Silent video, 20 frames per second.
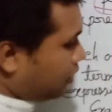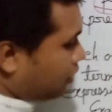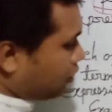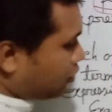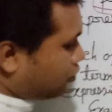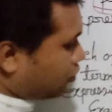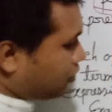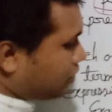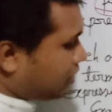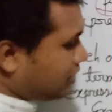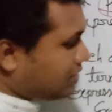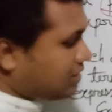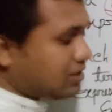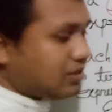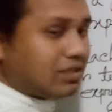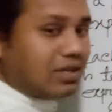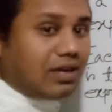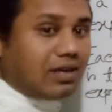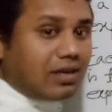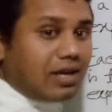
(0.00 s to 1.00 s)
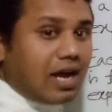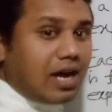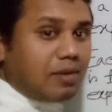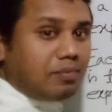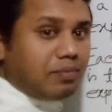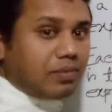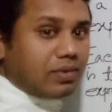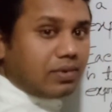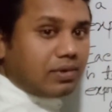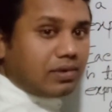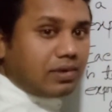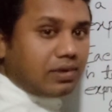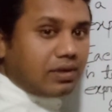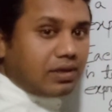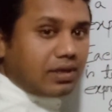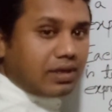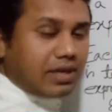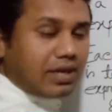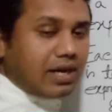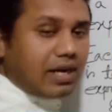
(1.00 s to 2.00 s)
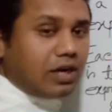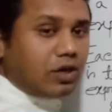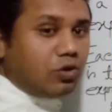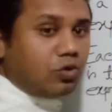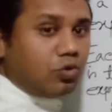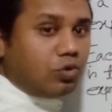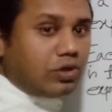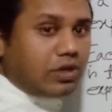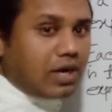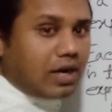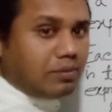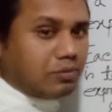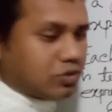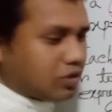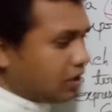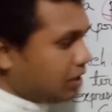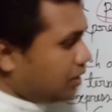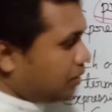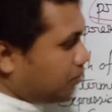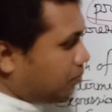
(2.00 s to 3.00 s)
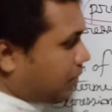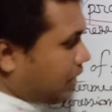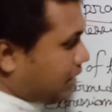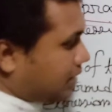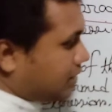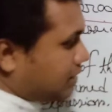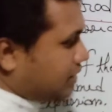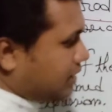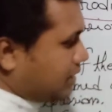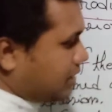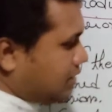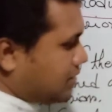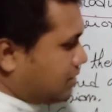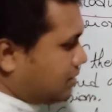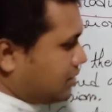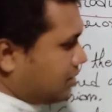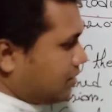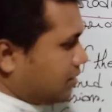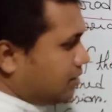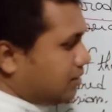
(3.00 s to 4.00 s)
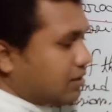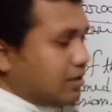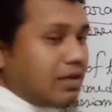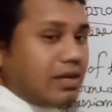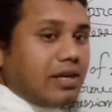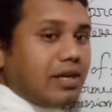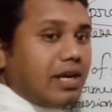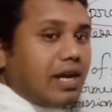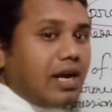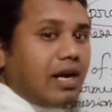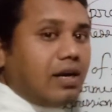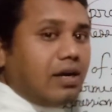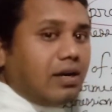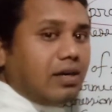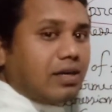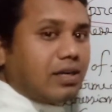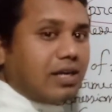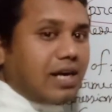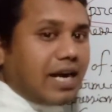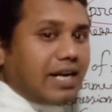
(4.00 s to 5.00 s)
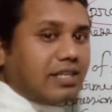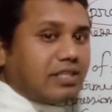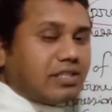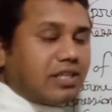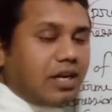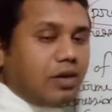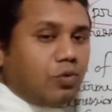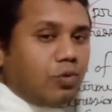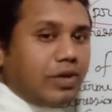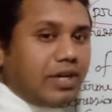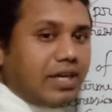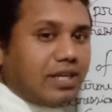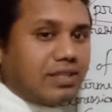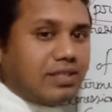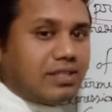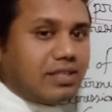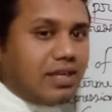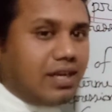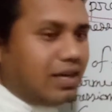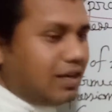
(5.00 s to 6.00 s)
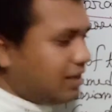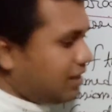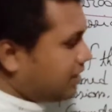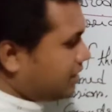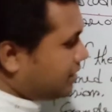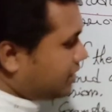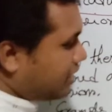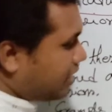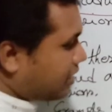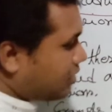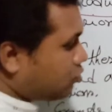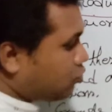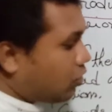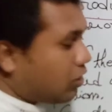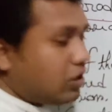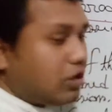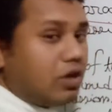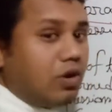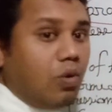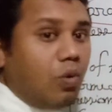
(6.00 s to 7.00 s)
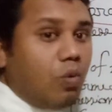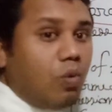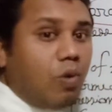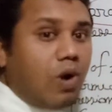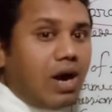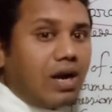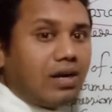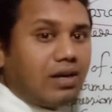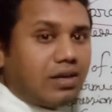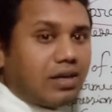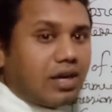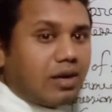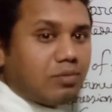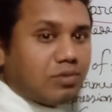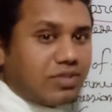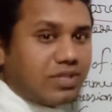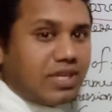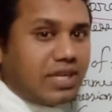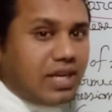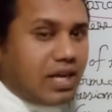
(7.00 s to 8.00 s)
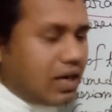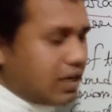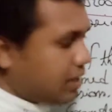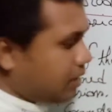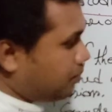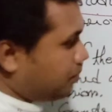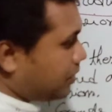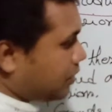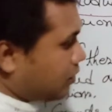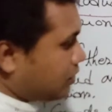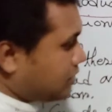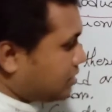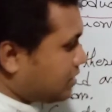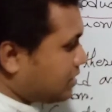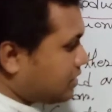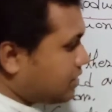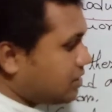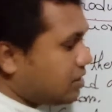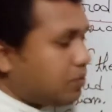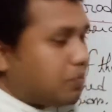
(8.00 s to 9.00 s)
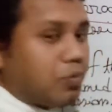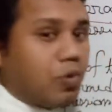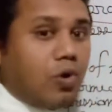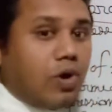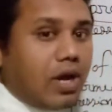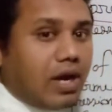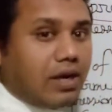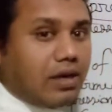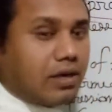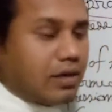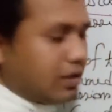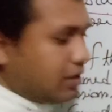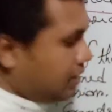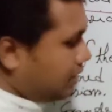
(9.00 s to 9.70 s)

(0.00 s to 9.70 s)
So this is the term. Here two terms. But this here right side we can say there is only one term, single term, because this is a product.